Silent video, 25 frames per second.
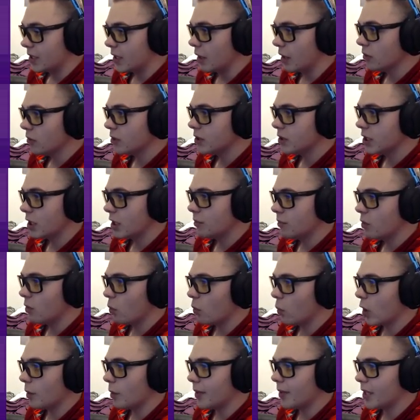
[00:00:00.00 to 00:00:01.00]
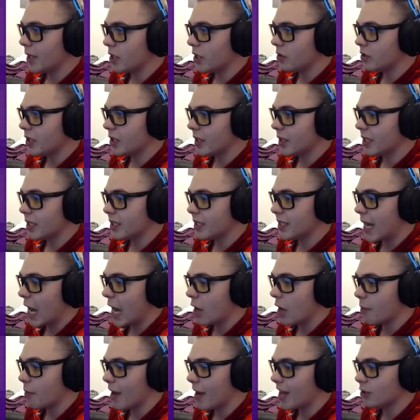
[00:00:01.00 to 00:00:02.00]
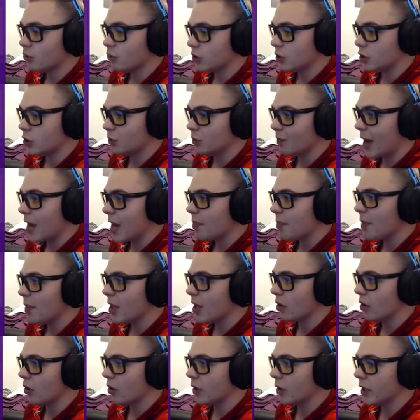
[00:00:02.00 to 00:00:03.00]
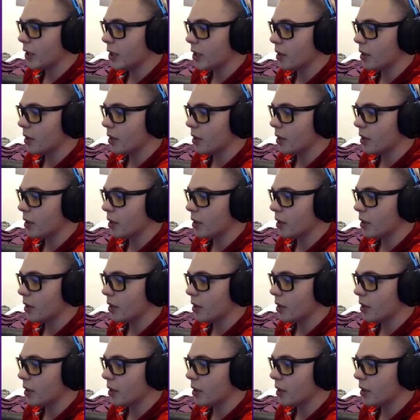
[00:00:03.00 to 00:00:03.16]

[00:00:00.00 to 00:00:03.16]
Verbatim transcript: They don't seem to want to be using these timeouts, which might be